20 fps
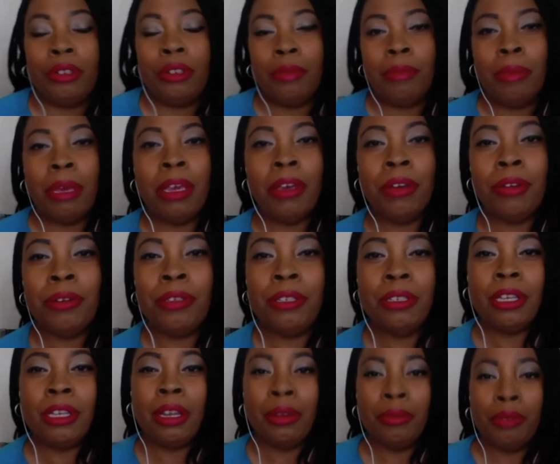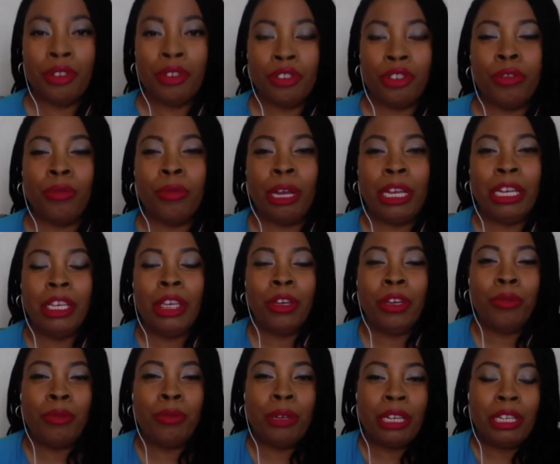Mayers, television,
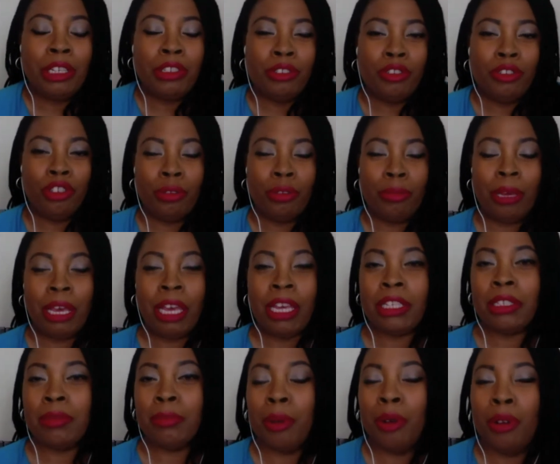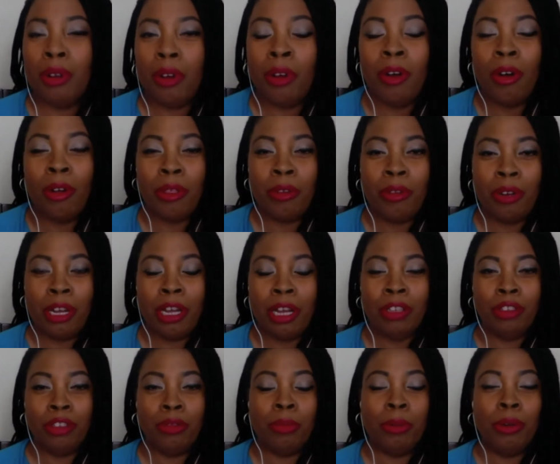radio, relationship expert, author, and
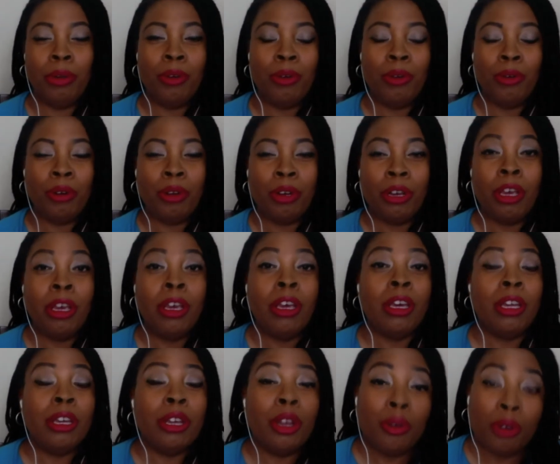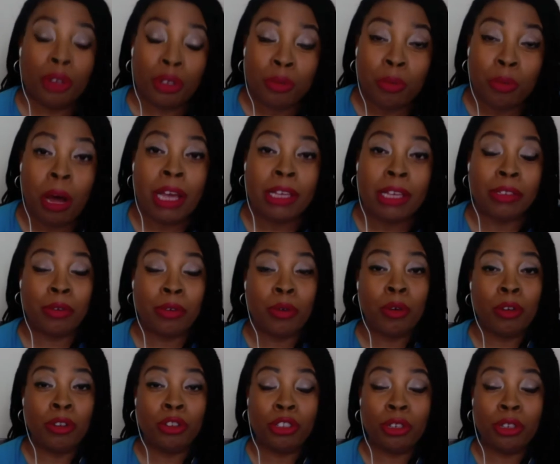entrepreneur, known as Wise
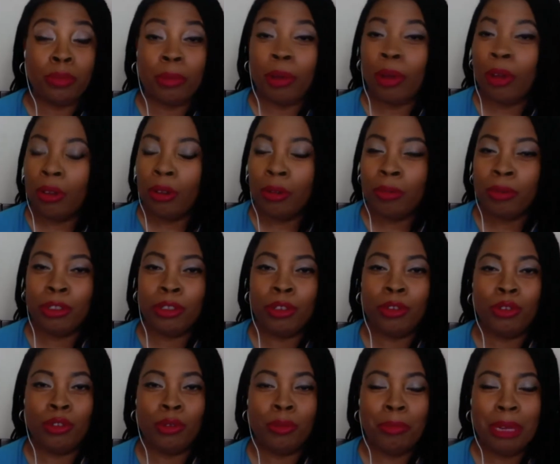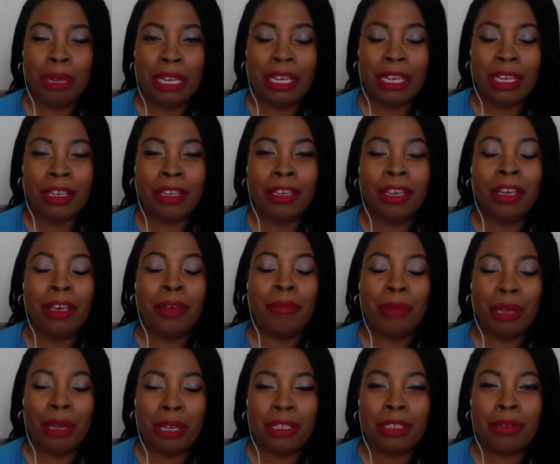Courtship all over social media
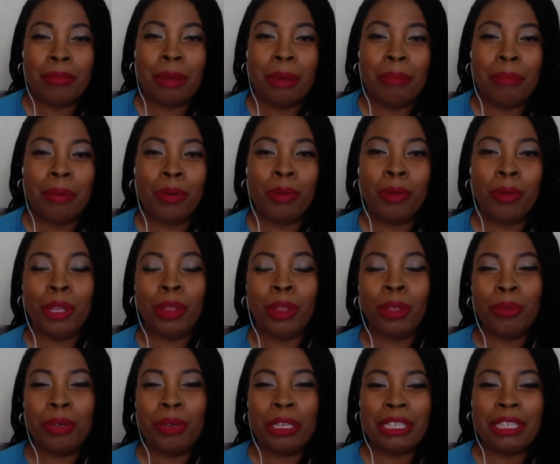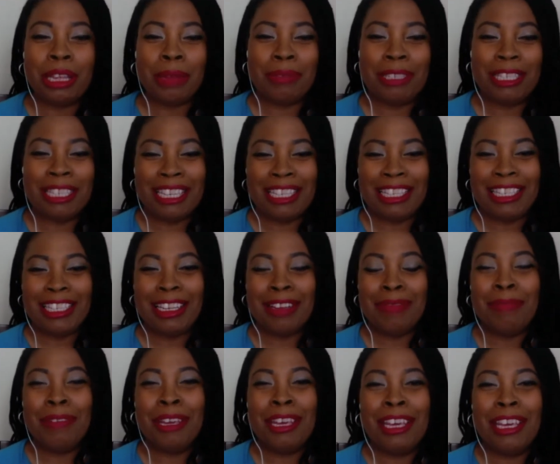because of my book with a three step
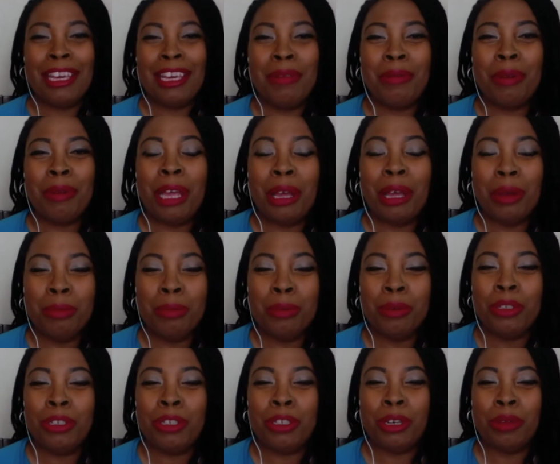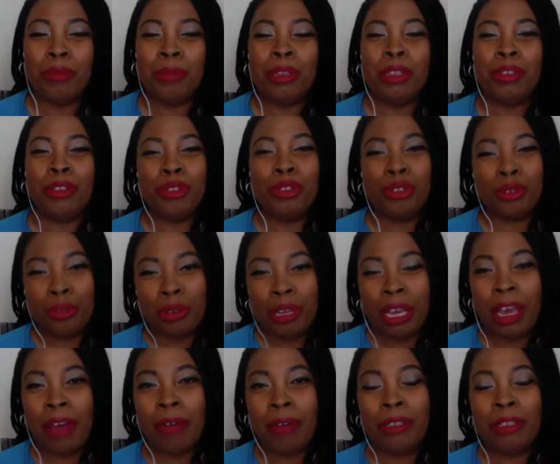system. It will help you determine the true
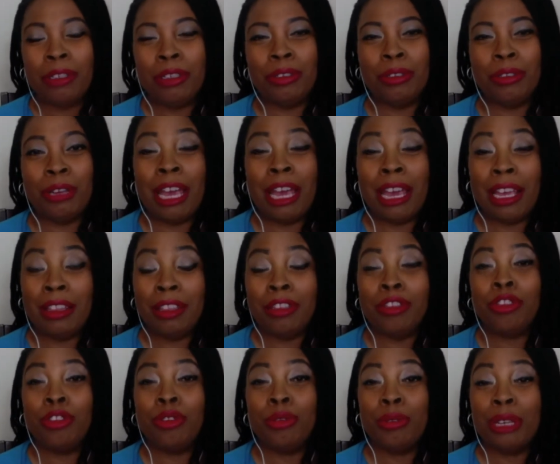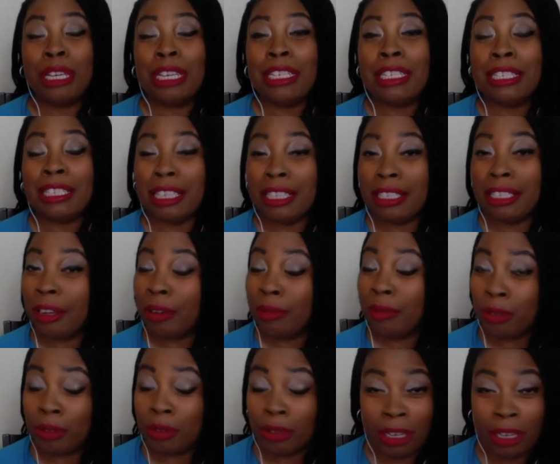character and the true intent of
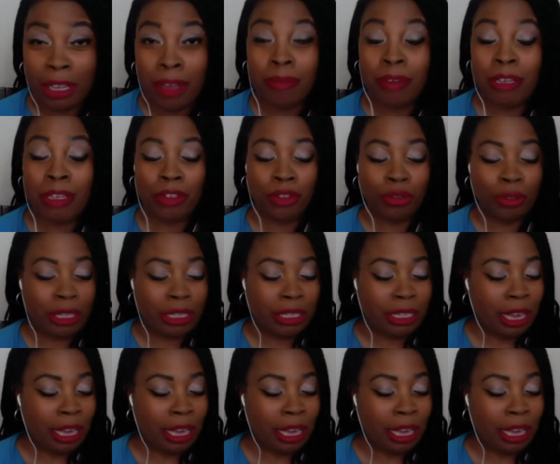your love interest.